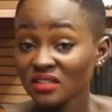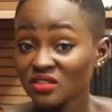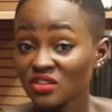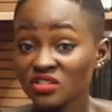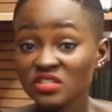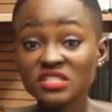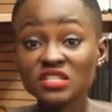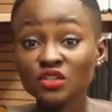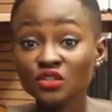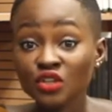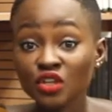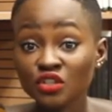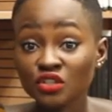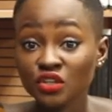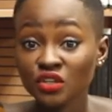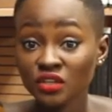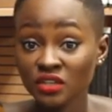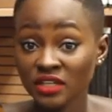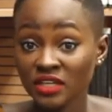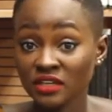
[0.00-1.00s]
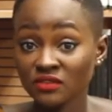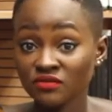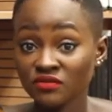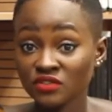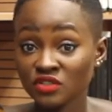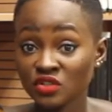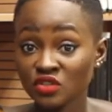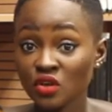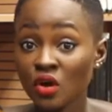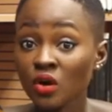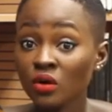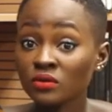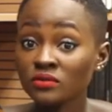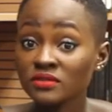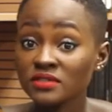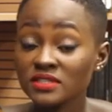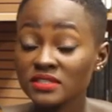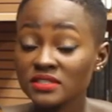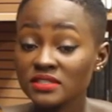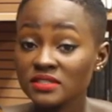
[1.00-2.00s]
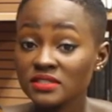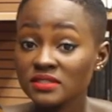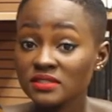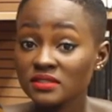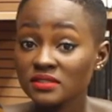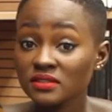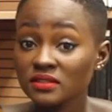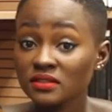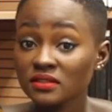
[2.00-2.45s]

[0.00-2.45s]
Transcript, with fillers: you're still not gonna get results.